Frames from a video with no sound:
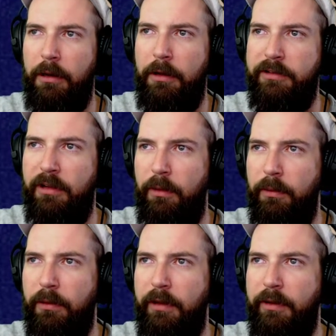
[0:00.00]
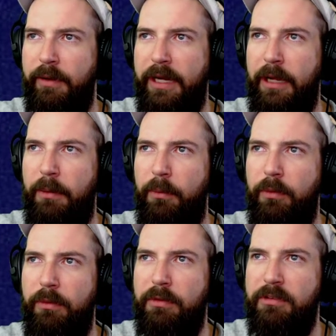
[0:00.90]
So I'll do it right now.
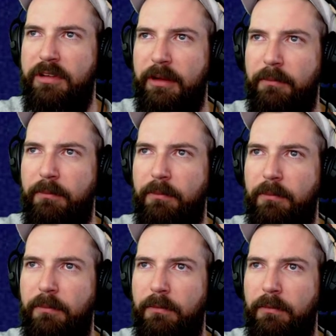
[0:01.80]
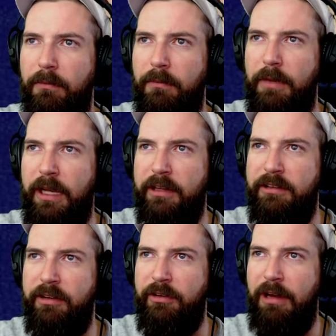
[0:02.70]
See, and I can
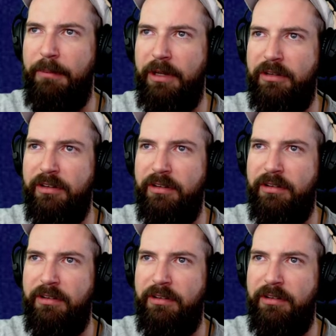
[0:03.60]
still draw pictures.